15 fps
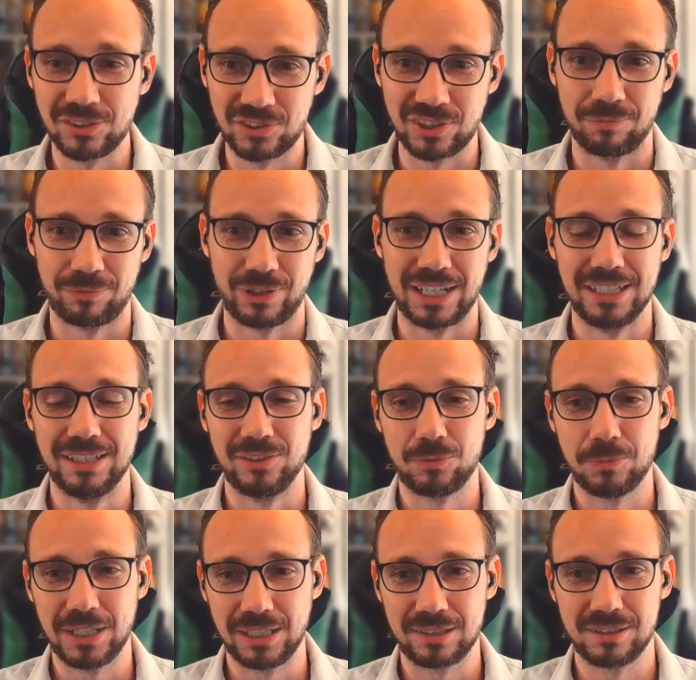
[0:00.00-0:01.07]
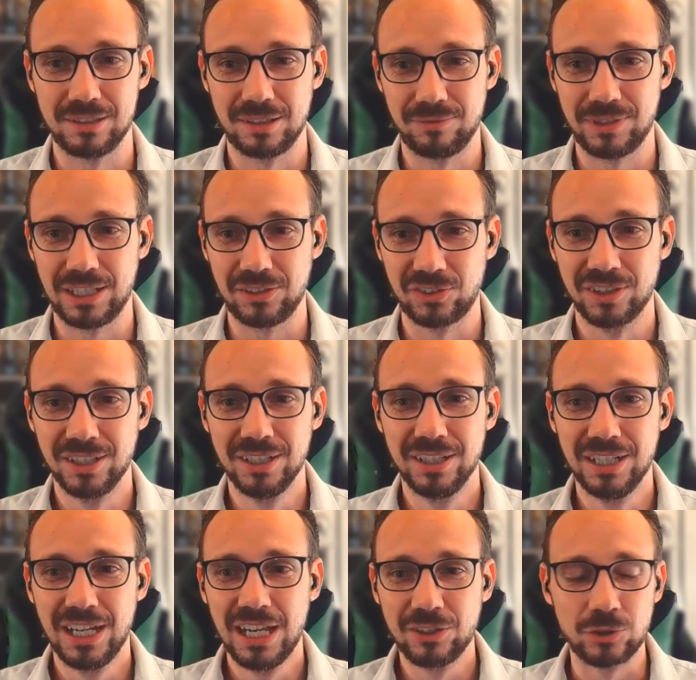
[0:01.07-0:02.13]
something in this medical device.
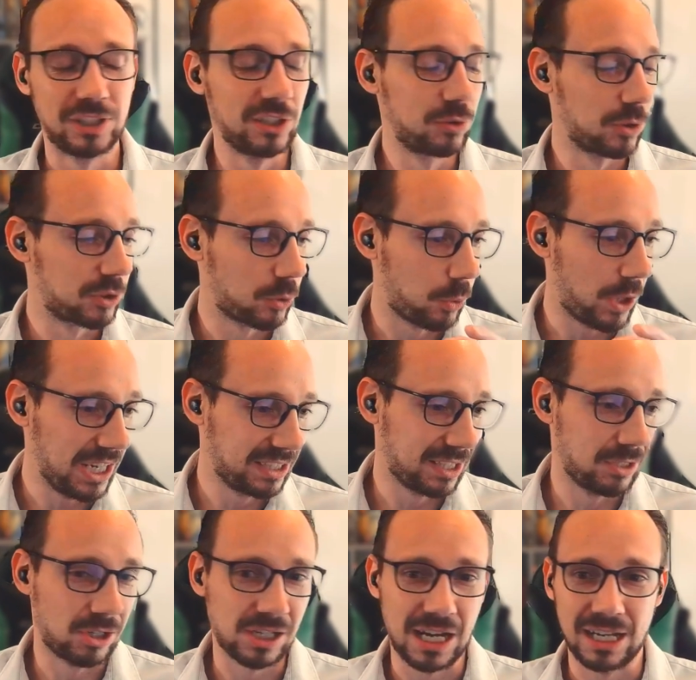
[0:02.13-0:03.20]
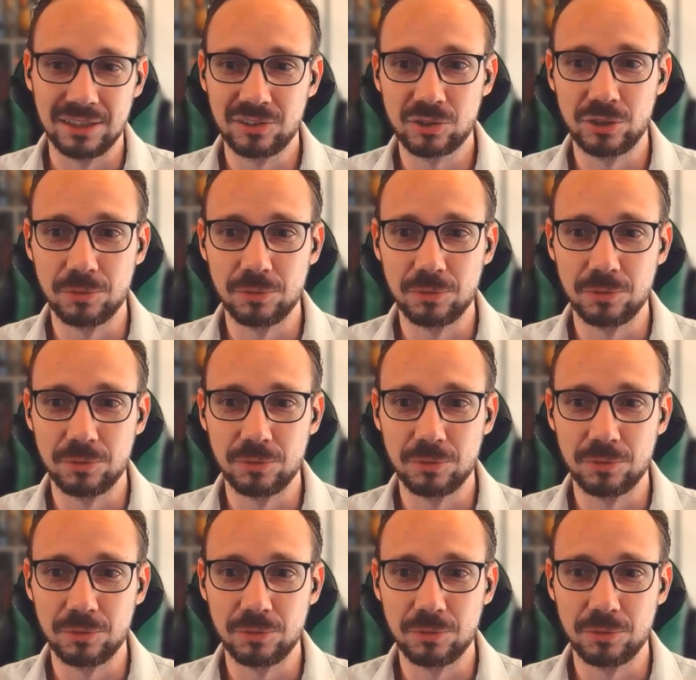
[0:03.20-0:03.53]
So this was quite a long answer,